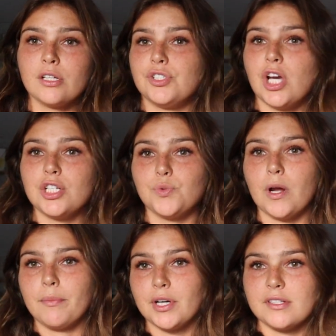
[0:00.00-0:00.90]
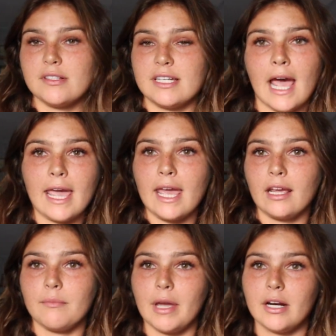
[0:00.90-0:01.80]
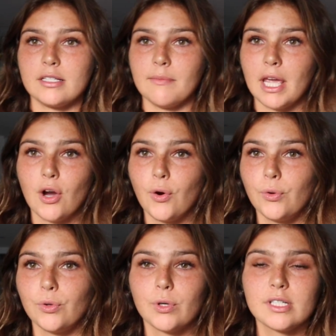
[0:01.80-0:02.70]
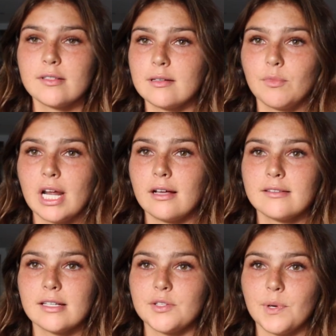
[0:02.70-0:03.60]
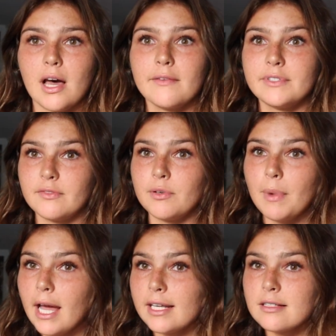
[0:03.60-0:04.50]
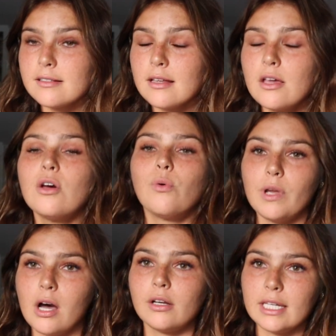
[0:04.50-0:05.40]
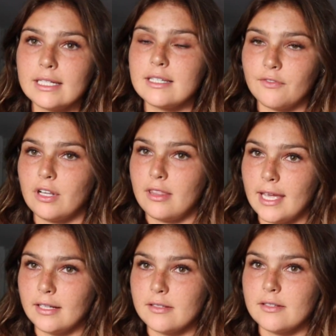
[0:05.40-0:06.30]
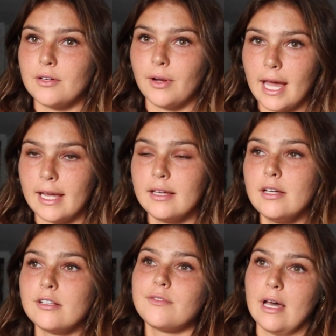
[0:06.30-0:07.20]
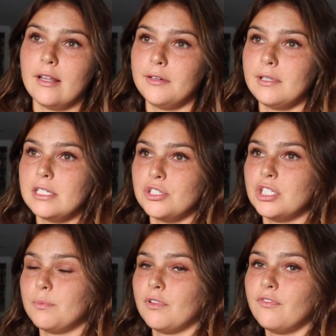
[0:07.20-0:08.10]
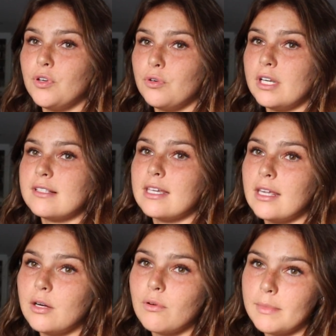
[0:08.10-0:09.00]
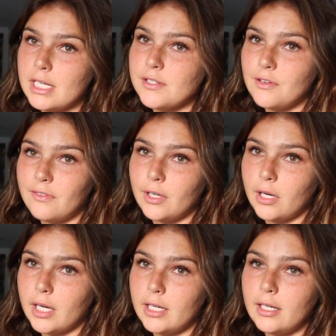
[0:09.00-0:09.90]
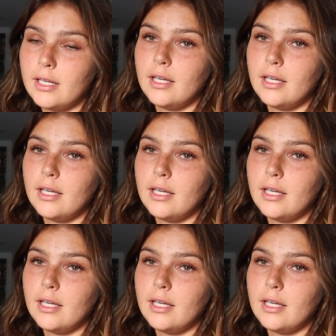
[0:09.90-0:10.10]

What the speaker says: judge one person's diet and compare it to my own or to someone else's. We all have different bodies. We all need different things, okay? So a healthy relationship with food is eating what makes you feel good.